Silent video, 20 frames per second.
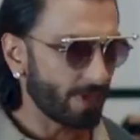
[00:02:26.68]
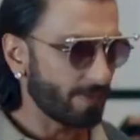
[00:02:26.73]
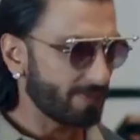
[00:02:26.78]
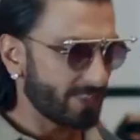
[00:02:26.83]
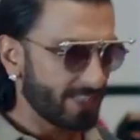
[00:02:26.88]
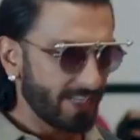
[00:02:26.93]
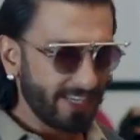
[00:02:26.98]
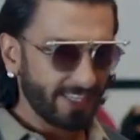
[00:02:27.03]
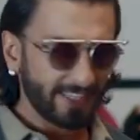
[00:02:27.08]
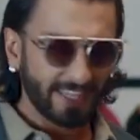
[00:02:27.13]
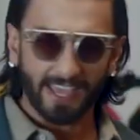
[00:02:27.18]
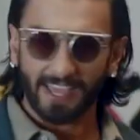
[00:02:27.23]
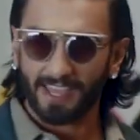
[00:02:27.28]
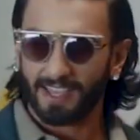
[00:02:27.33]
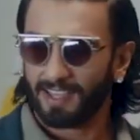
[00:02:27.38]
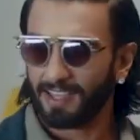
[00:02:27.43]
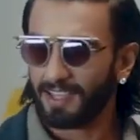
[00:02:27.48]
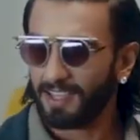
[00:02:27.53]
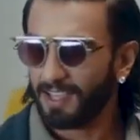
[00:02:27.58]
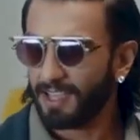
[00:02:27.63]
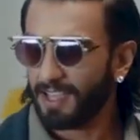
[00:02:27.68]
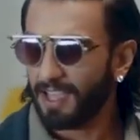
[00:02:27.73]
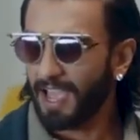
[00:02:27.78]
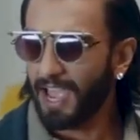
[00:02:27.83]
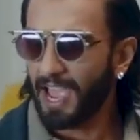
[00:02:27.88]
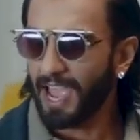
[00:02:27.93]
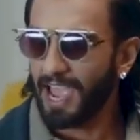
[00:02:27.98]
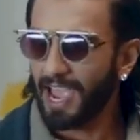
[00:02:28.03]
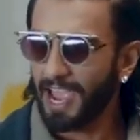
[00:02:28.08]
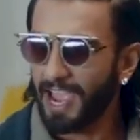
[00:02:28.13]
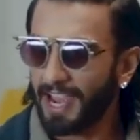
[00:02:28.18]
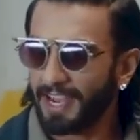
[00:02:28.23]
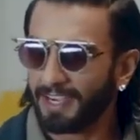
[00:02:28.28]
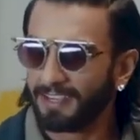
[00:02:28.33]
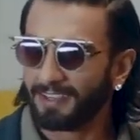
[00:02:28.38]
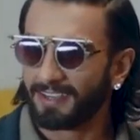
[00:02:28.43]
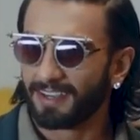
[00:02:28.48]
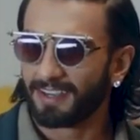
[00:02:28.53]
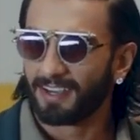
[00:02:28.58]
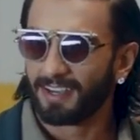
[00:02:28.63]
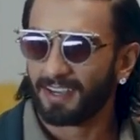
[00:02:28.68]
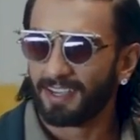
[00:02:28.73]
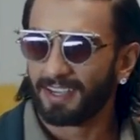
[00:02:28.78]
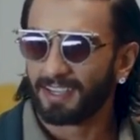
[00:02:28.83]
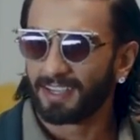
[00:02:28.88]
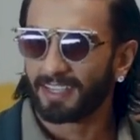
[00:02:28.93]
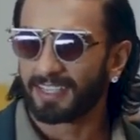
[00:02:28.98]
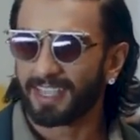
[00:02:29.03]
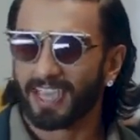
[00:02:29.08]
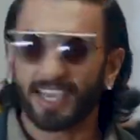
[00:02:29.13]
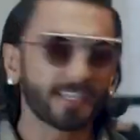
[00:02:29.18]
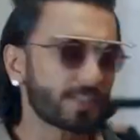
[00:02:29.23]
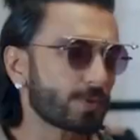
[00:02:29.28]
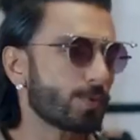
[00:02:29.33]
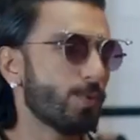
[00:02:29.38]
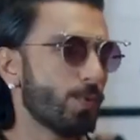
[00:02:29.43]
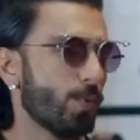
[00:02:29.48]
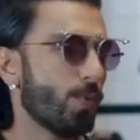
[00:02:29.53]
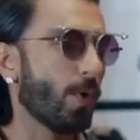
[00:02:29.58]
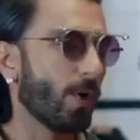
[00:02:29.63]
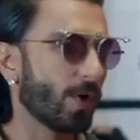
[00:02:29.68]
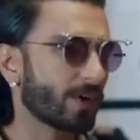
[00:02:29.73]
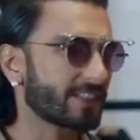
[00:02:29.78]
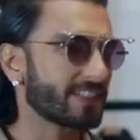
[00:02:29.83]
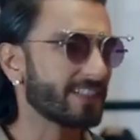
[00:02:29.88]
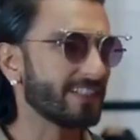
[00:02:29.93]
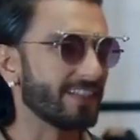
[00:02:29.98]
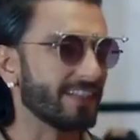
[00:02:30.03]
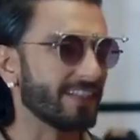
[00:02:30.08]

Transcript: So I'm sitting there, and guess who walks